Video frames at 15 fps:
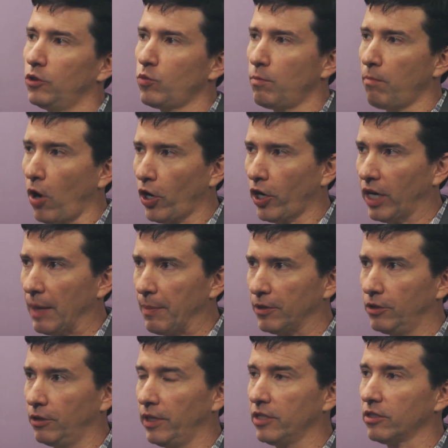new market
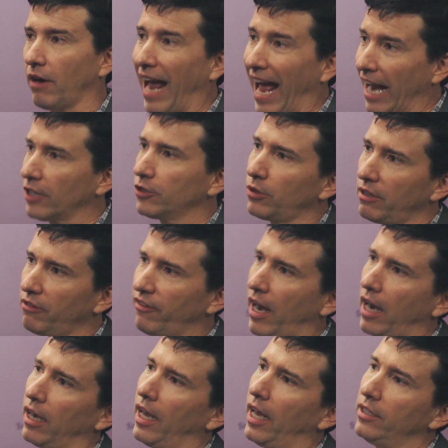opportunities are actually
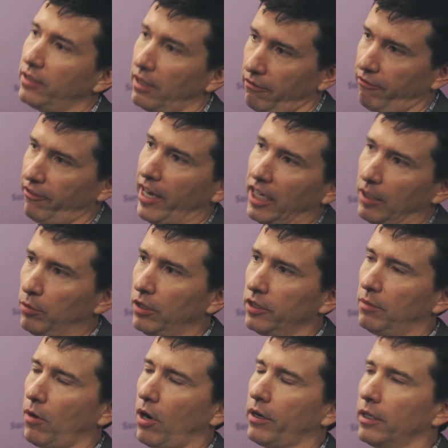finalized and available
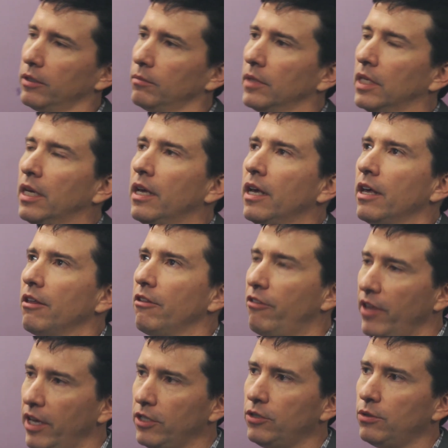in the market,
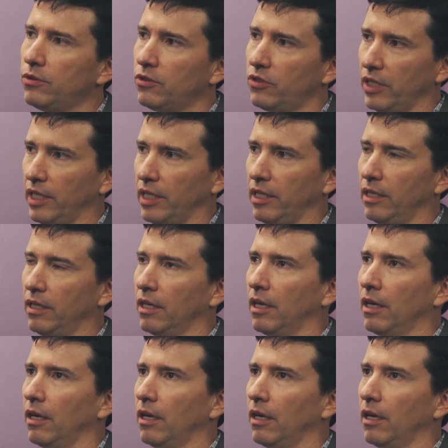then you see